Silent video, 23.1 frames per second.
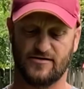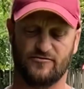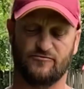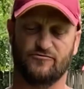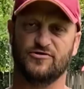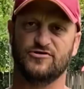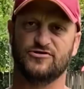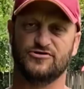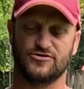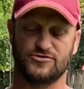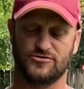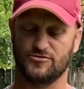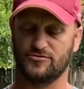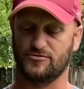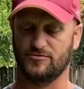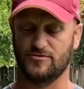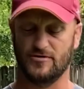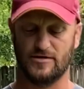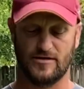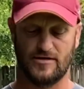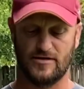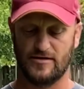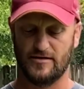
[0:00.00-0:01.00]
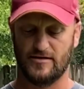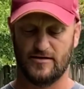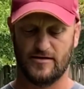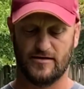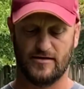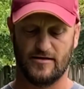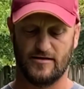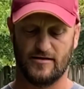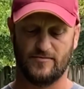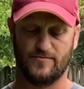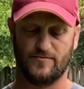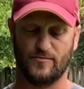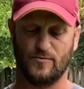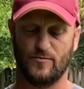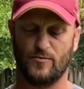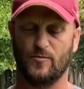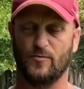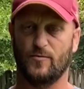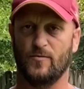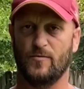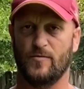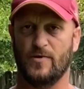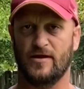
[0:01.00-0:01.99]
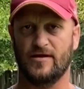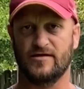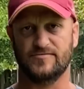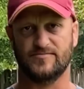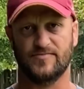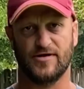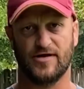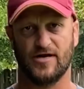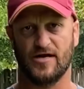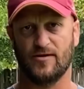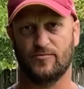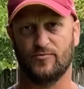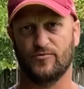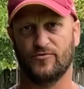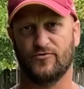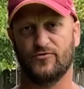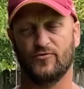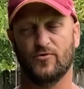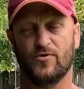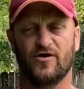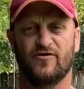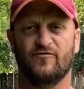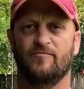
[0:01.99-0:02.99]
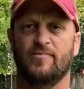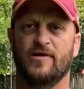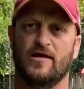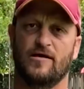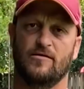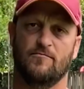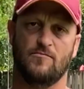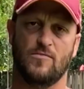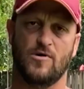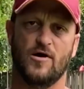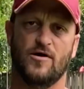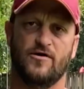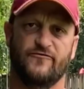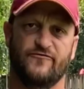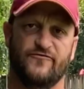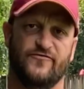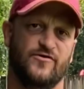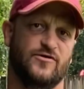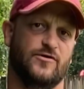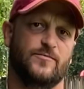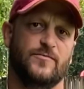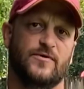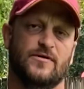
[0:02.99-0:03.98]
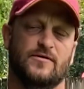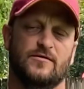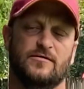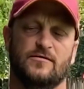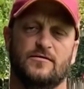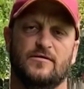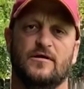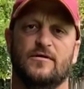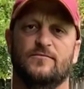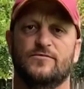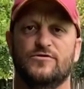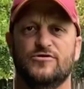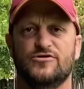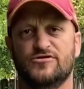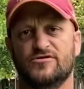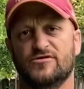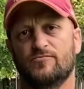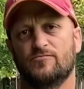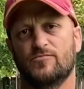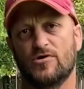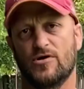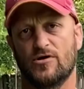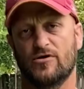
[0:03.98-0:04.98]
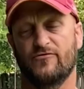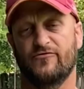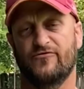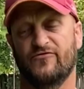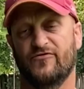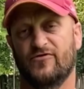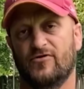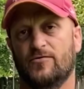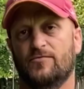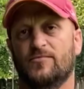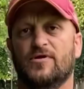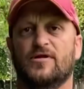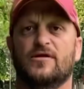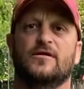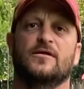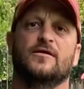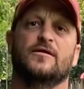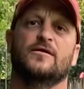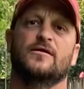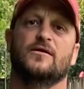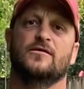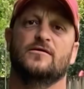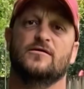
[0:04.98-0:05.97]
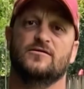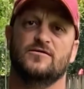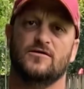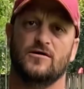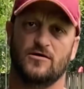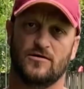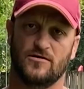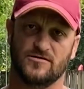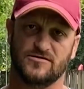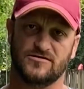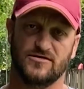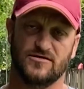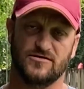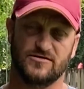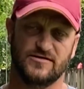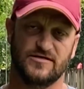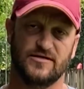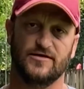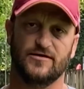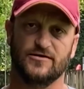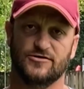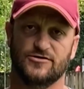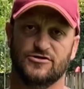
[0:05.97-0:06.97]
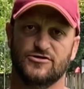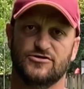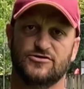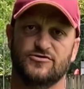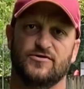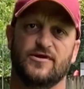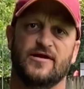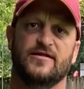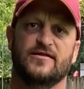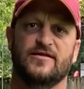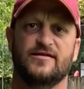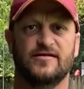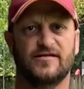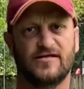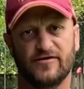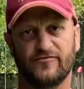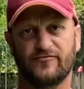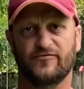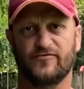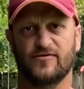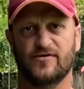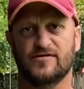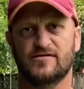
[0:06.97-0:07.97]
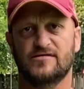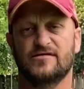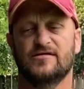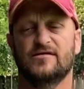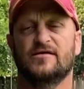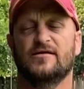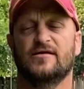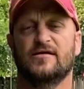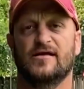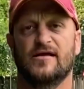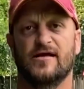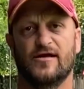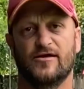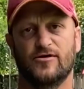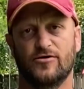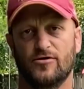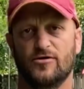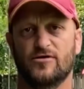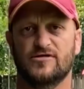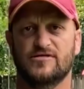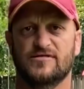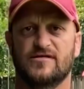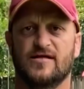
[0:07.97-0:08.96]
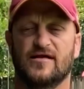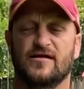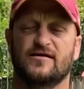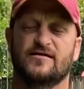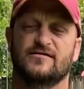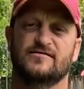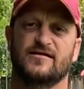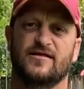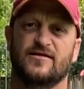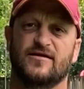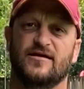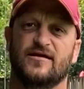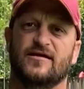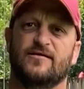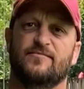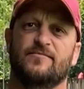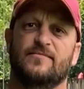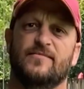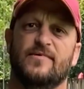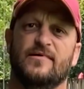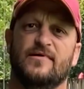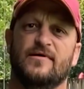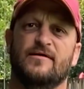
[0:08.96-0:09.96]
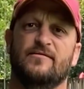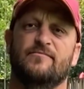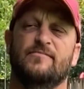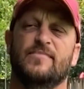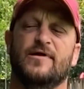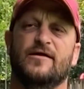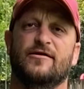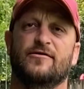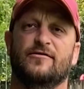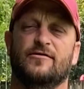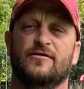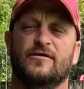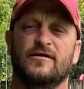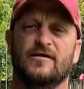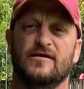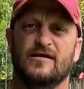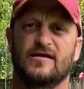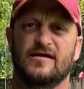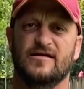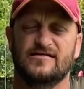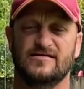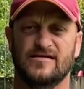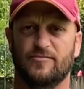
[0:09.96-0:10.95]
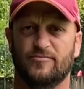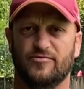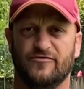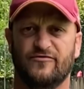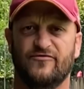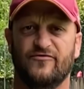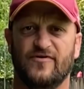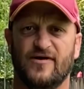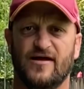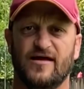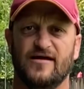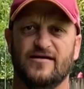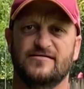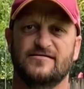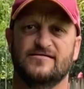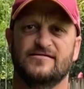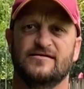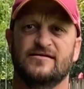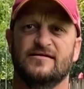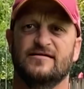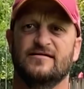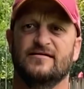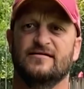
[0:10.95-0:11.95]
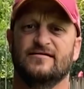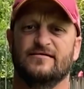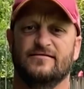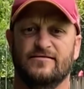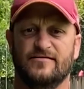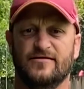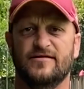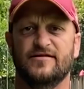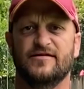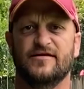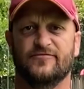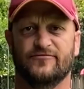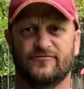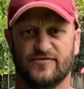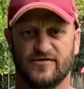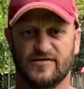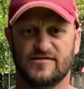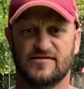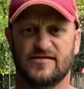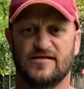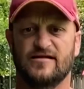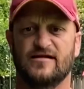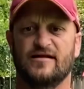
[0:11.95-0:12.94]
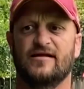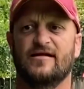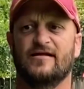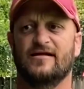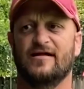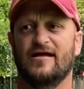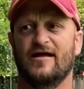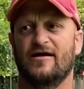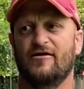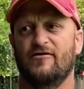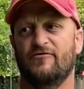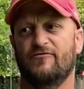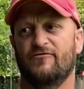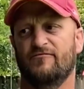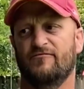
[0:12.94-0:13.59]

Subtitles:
original, and it's paired up with 12-pound monofilament. I'm using the monofilament also to illustrate the difference in hook set, because I think it better exemplifies the difference and how